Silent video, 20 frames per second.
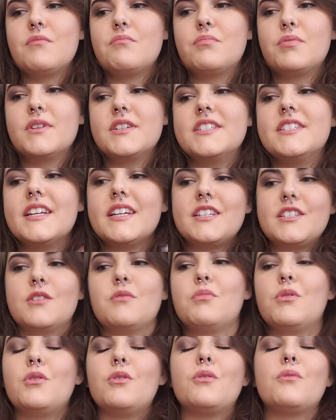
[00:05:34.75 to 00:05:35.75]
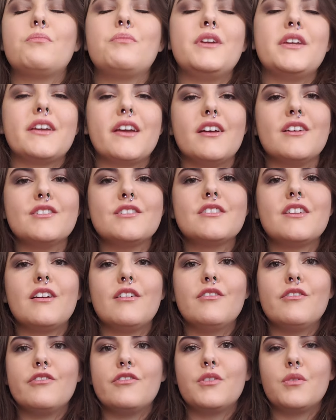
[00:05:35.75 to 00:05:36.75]
predictable because
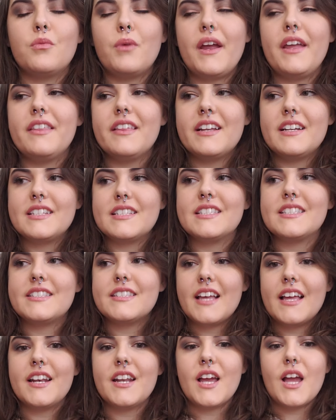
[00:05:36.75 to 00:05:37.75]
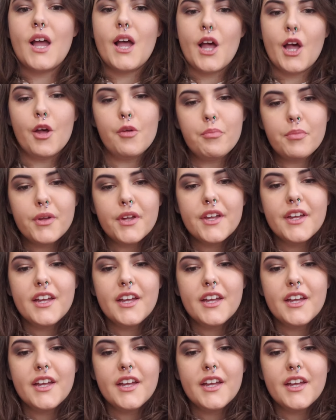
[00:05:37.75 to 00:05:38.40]
of the way that it's set up.